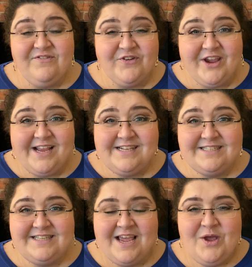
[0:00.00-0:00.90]

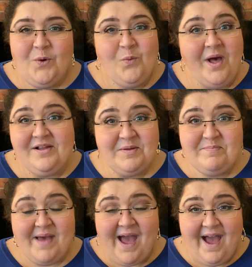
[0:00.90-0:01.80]
friends,
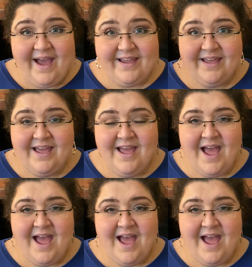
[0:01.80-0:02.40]
welcome back.